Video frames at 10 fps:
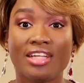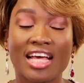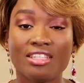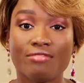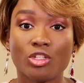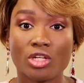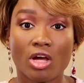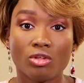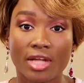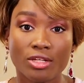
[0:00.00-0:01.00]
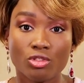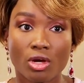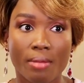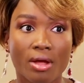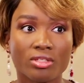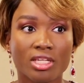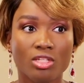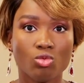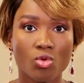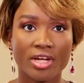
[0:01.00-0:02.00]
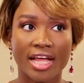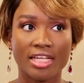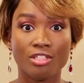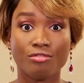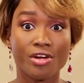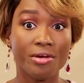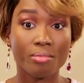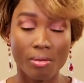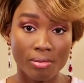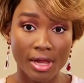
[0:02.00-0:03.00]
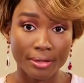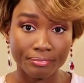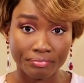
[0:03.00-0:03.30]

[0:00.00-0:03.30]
The last infection I would like to talk about is one that is very popular.